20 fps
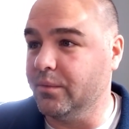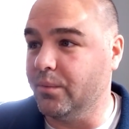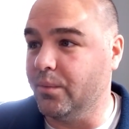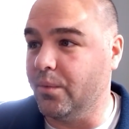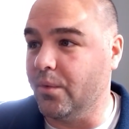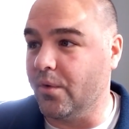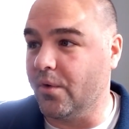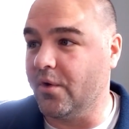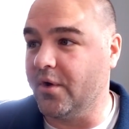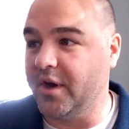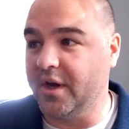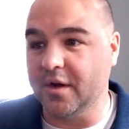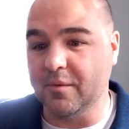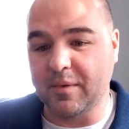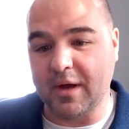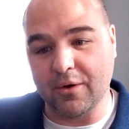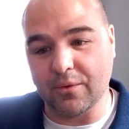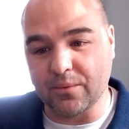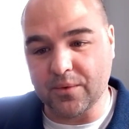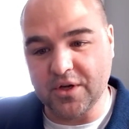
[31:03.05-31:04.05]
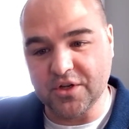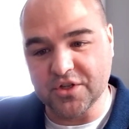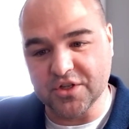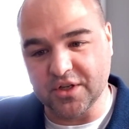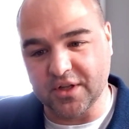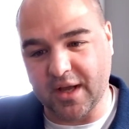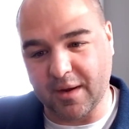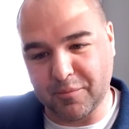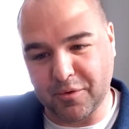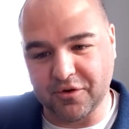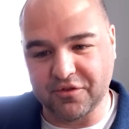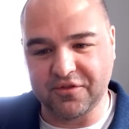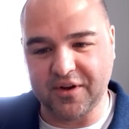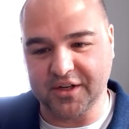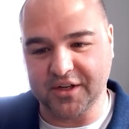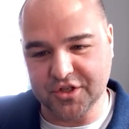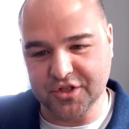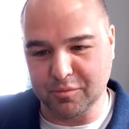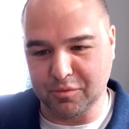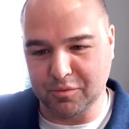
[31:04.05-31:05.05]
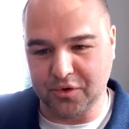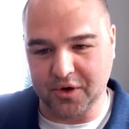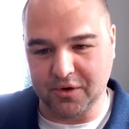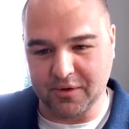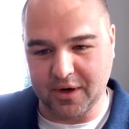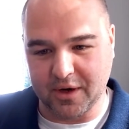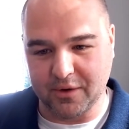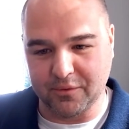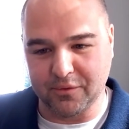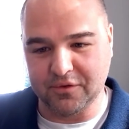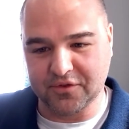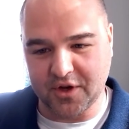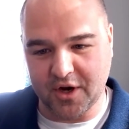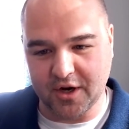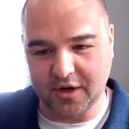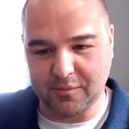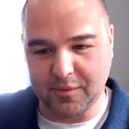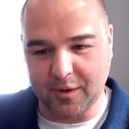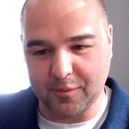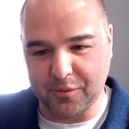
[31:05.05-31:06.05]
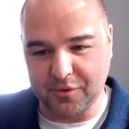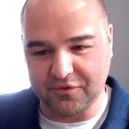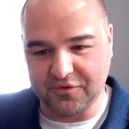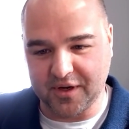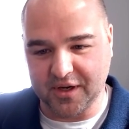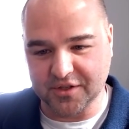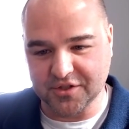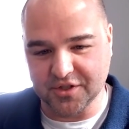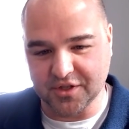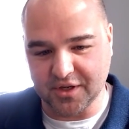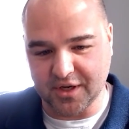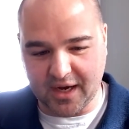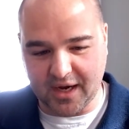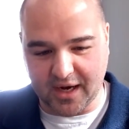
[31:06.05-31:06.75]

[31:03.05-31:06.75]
worried about reaching that perfection point, right? We've talked about perfection.